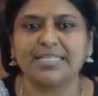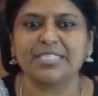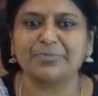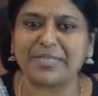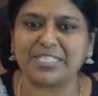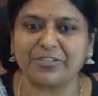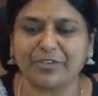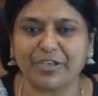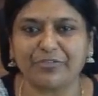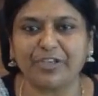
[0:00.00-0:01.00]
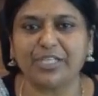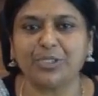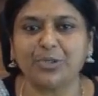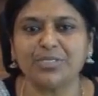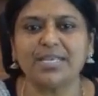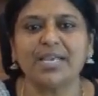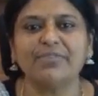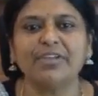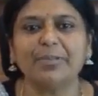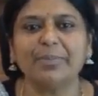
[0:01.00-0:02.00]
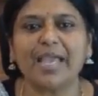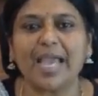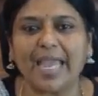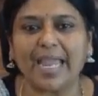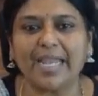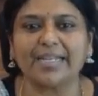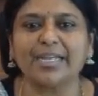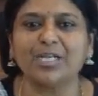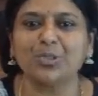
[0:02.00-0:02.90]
Specific videos will be added